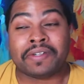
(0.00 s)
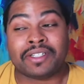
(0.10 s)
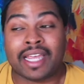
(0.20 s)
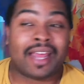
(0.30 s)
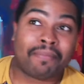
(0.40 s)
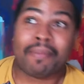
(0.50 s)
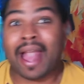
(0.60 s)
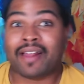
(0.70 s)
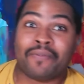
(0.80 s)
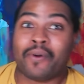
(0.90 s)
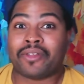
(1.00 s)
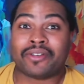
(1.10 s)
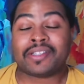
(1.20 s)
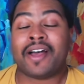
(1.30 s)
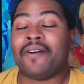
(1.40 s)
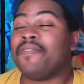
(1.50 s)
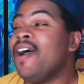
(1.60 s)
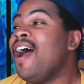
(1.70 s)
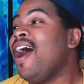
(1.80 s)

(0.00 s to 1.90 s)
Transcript: and she can't back and forth herself.